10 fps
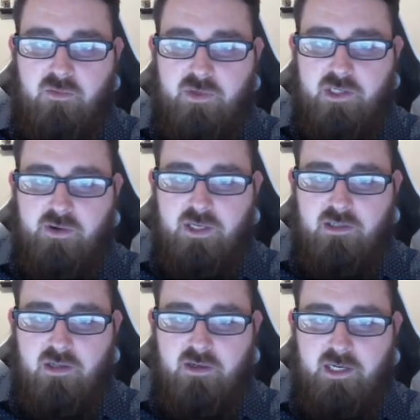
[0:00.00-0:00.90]
We're going to go ahead and
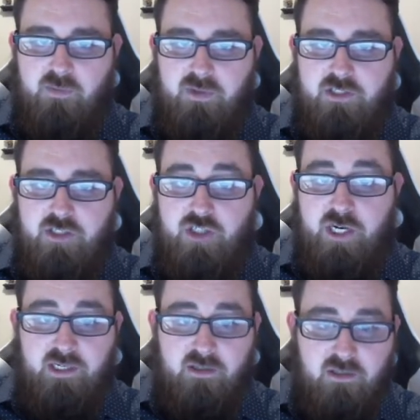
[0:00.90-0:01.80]
log in with
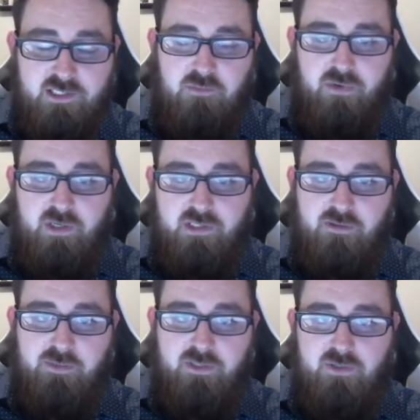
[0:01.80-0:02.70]
Jane as a
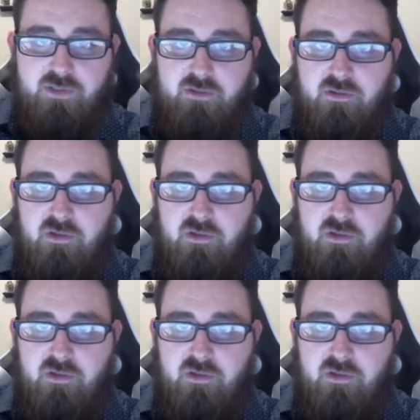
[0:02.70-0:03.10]
predetermined user.